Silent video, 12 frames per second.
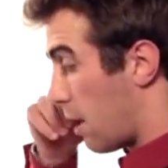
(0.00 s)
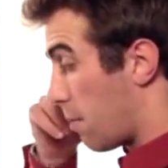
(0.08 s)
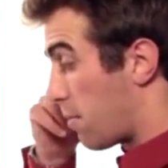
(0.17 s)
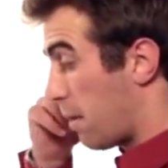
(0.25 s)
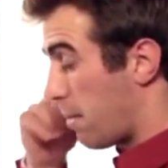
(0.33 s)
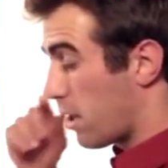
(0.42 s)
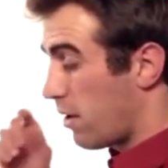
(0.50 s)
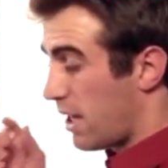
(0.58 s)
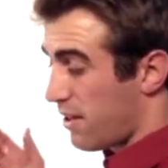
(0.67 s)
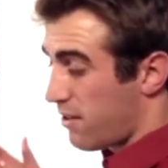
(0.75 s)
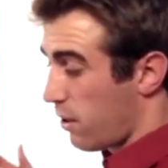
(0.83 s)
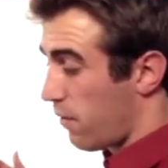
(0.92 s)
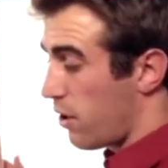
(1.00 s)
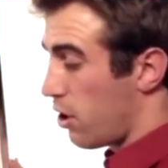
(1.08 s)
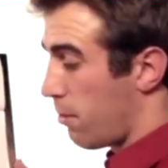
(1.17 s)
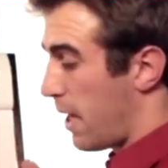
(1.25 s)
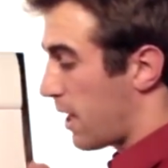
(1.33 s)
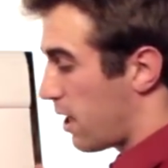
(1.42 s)
typically at silver, you're
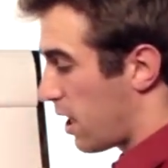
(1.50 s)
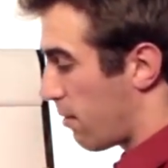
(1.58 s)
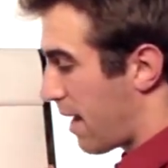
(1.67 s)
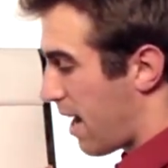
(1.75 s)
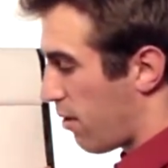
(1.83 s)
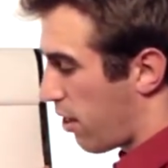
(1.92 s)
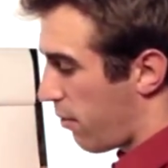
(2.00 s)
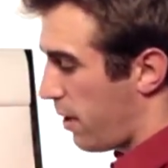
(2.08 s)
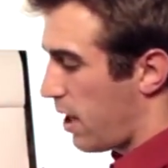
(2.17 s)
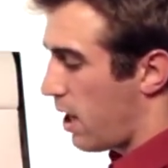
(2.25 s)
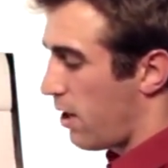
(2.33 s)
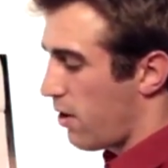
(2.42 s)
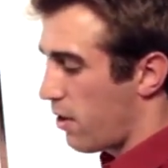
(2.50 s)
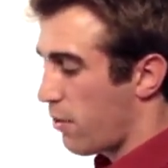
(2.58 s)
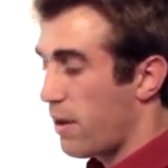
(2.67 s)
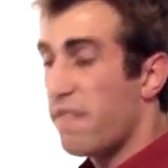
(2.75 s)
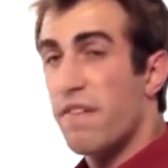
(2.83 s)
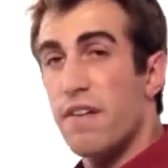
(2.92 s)
making around 300,
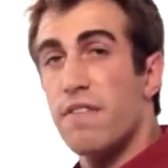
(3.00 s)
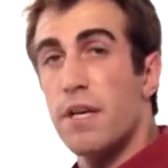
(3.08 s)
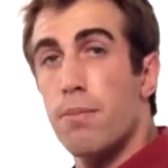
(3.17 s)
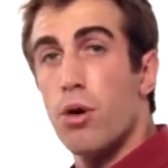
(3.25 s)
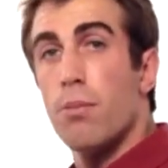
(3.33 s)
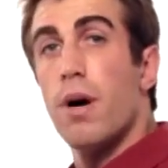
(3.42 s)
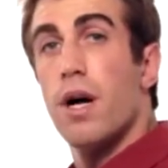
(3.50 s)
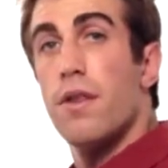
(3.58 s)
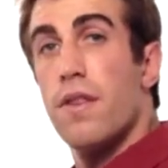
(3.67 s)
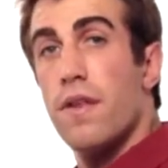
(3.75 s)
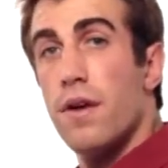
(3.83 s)
350 per month,